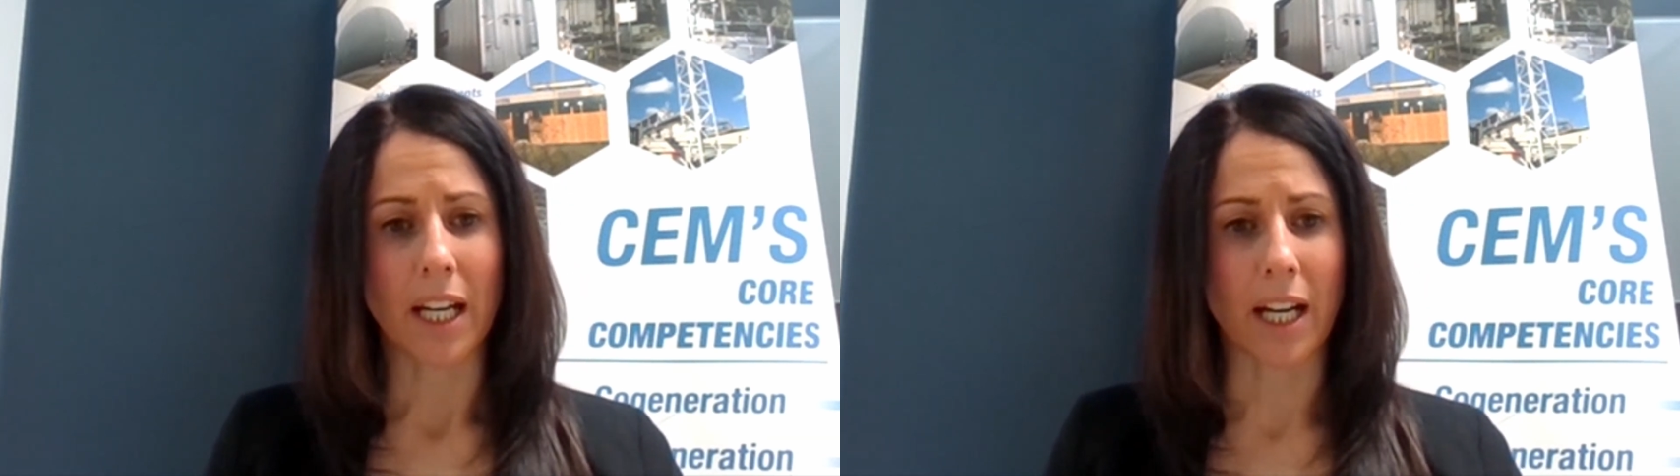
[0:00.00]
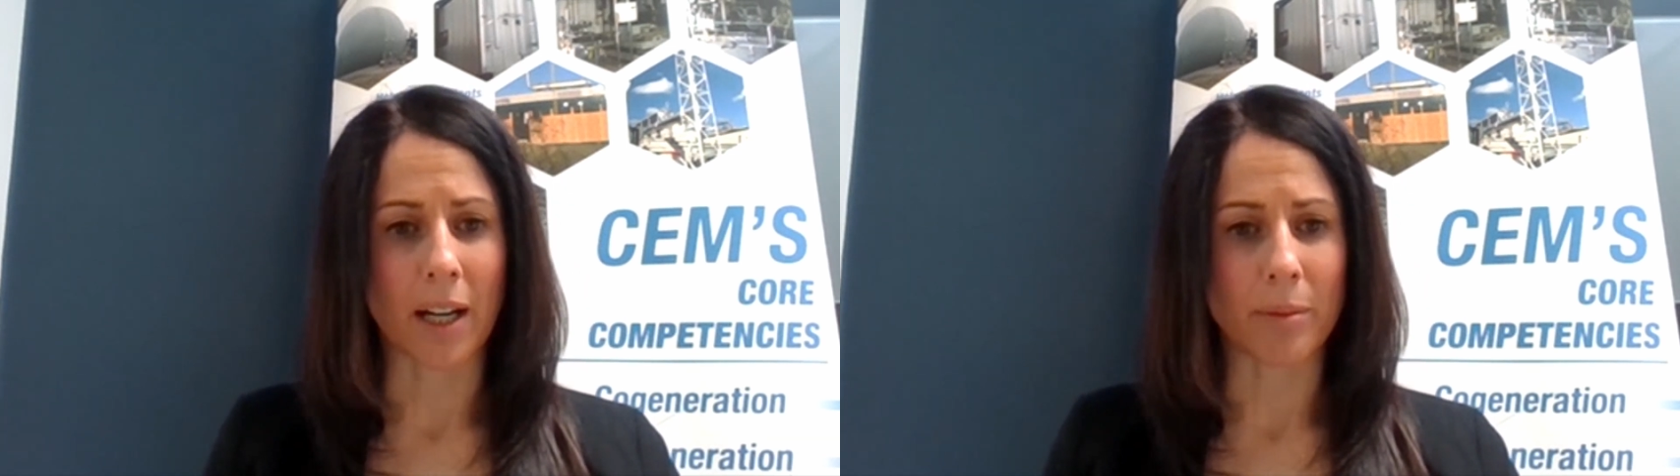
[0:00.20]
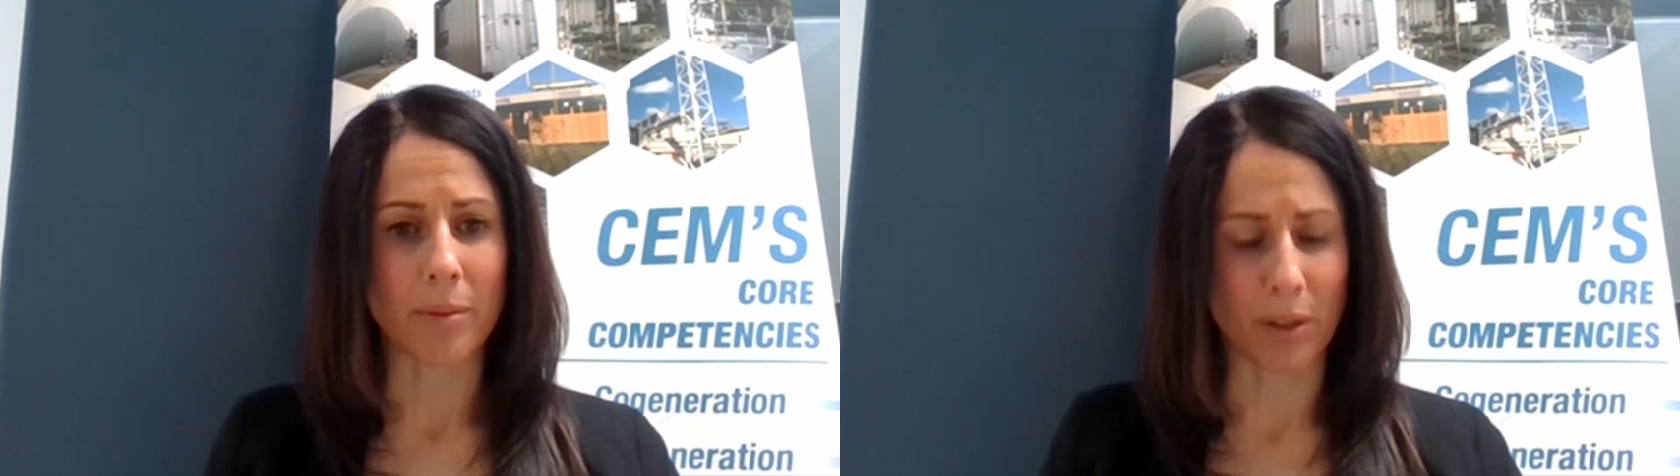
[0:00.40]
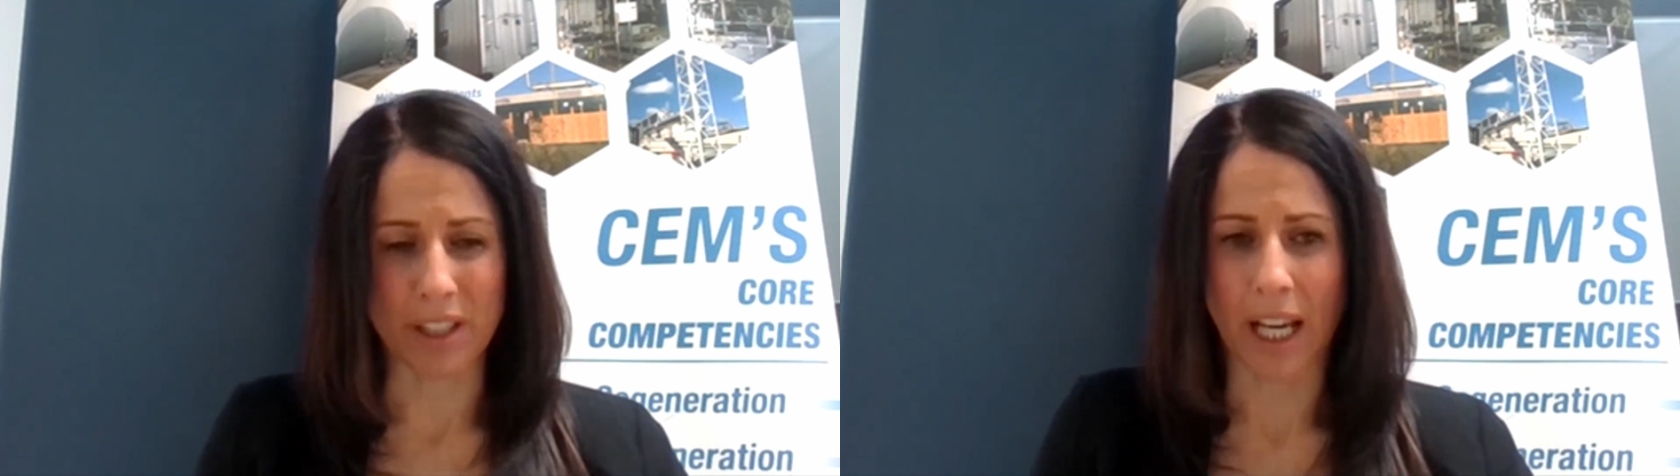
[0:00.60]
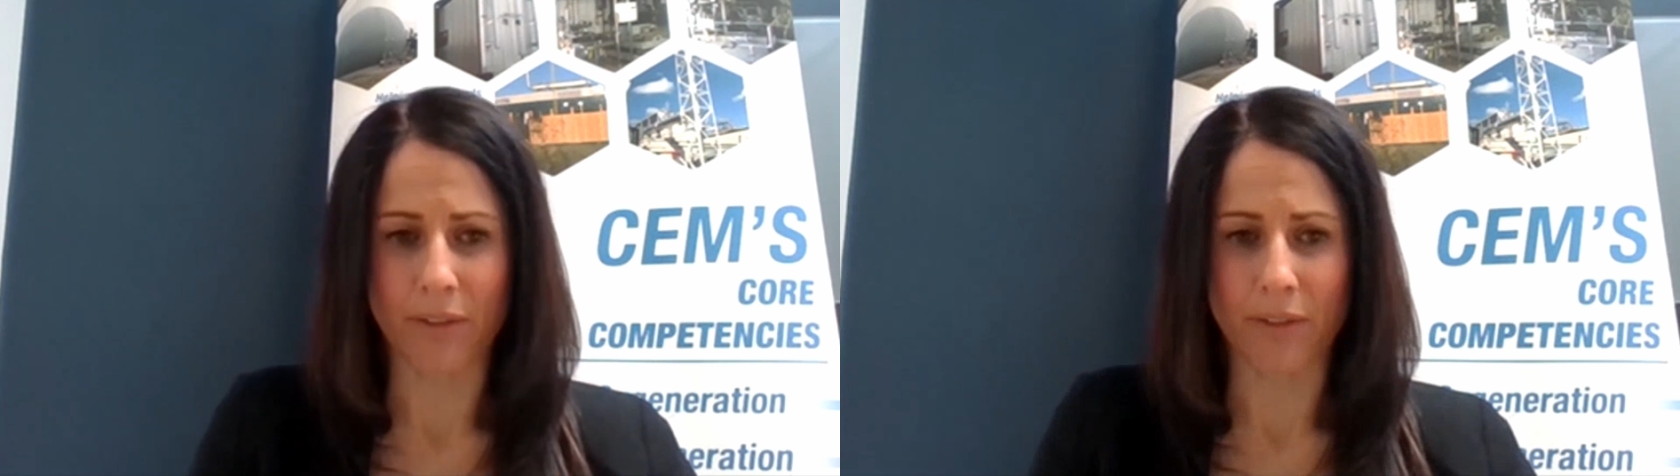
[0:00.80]

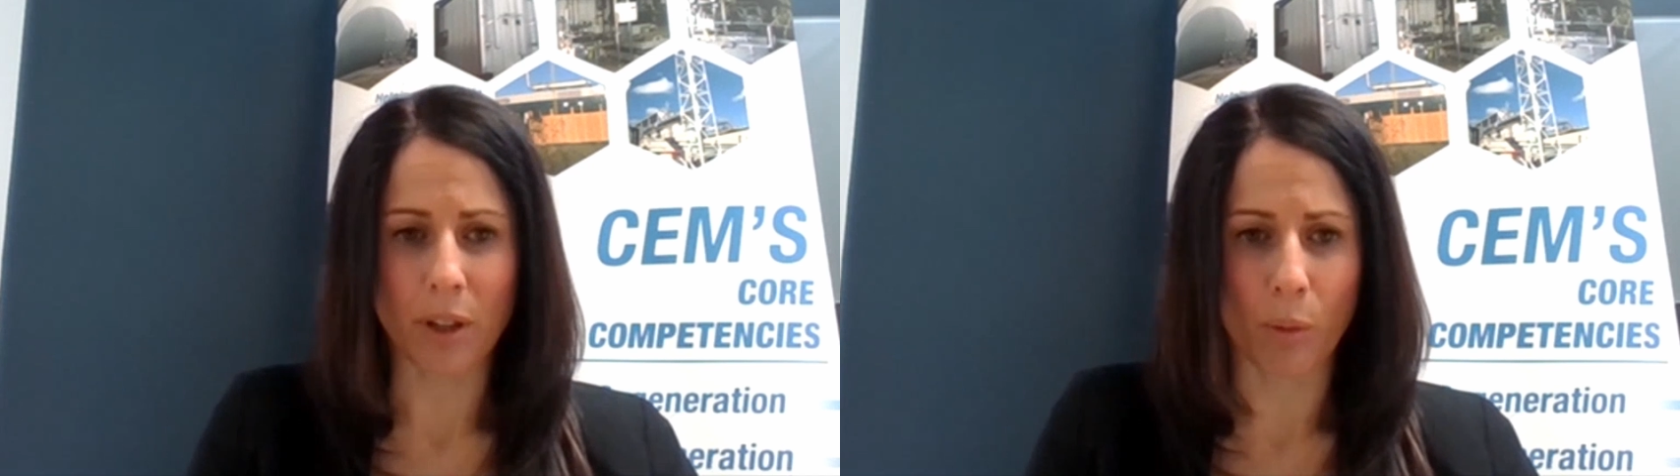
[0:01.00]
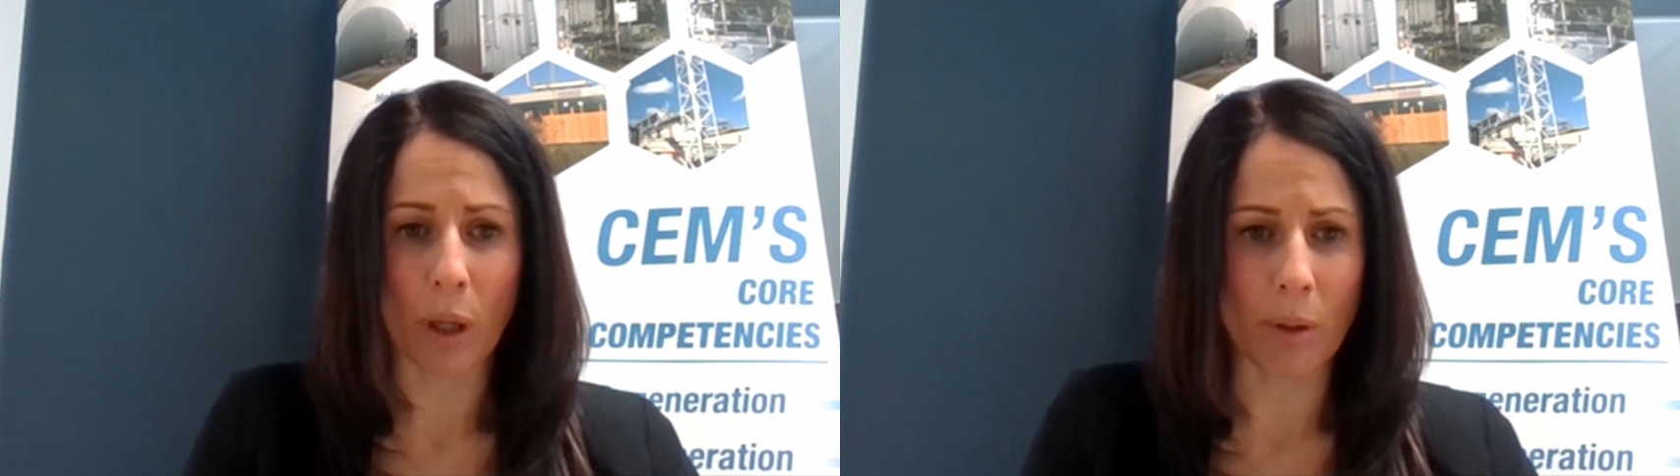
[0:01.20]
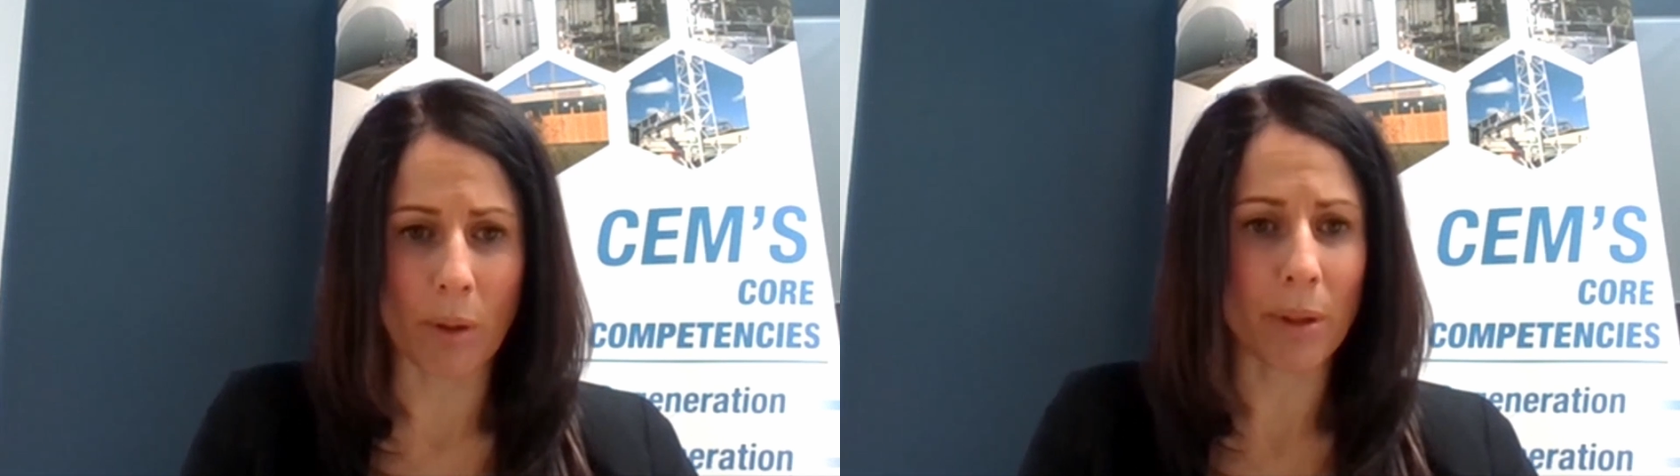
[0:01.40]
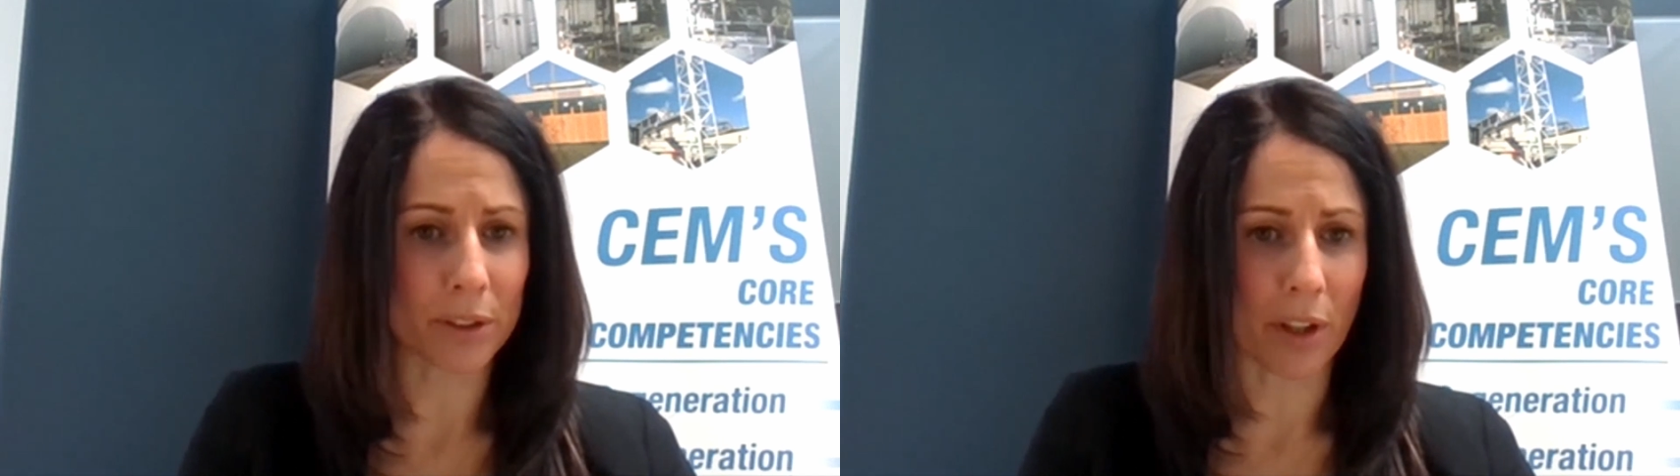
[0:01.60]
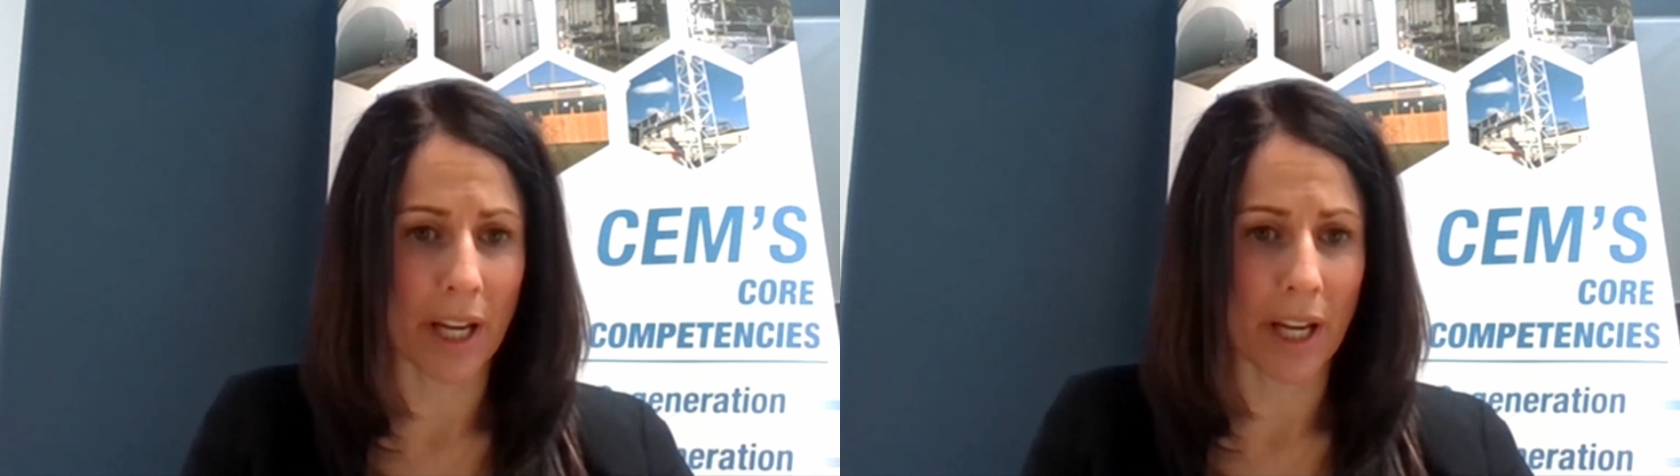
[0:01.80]
that's kind of where we
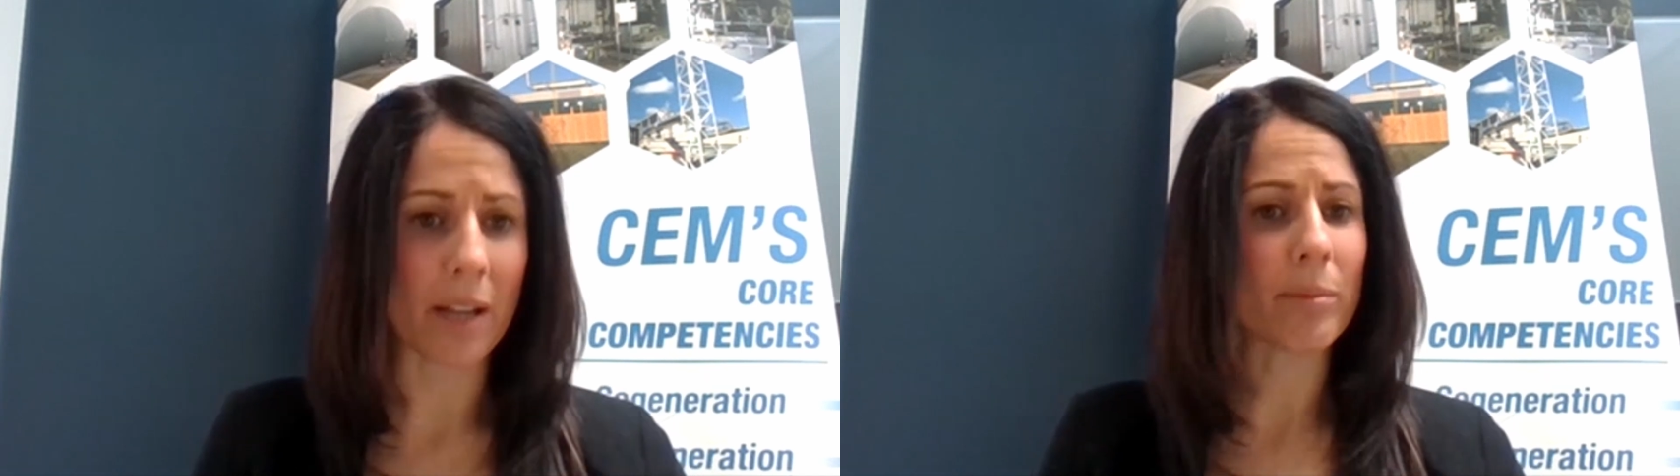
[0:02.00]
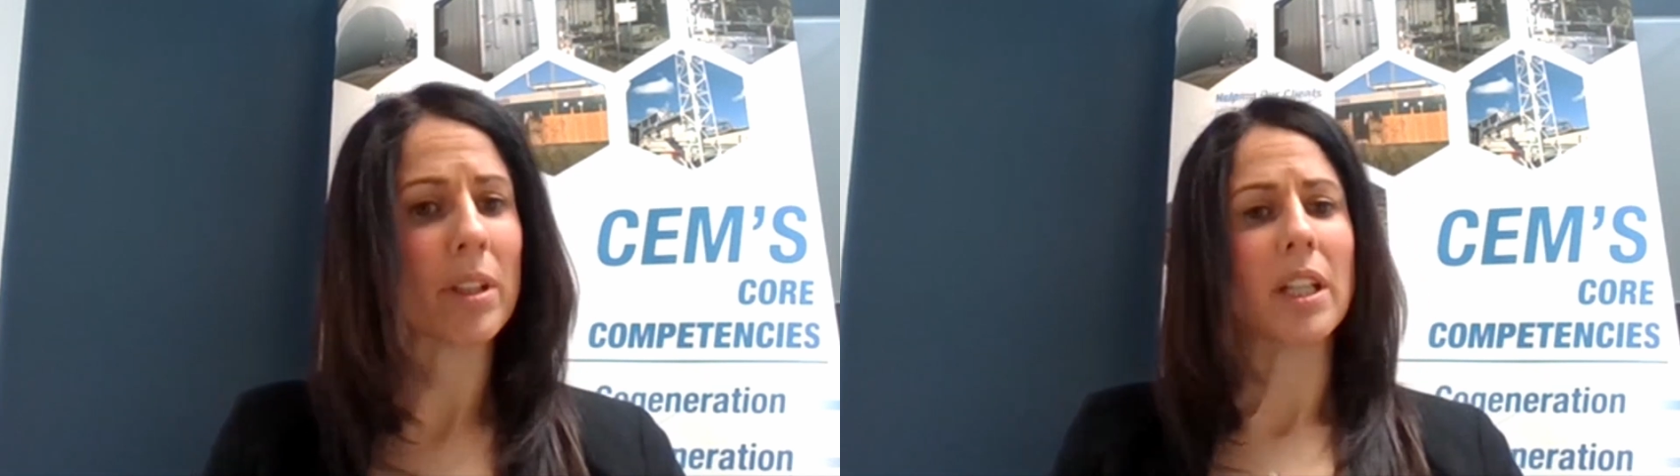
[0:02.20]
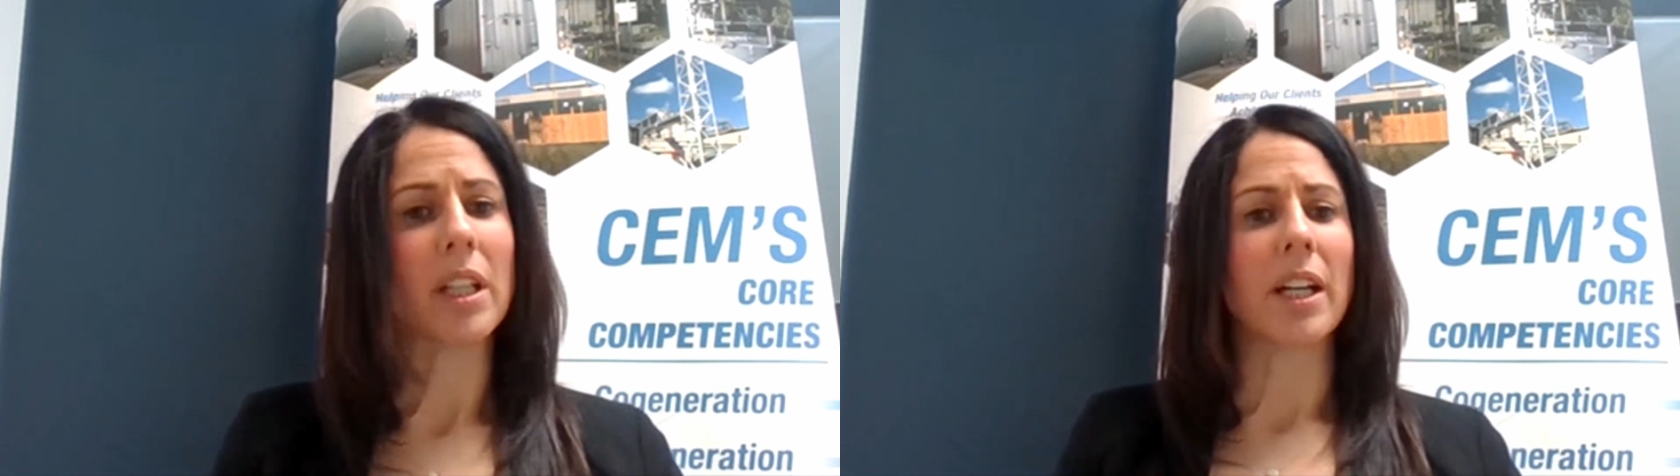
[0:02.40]
built our name.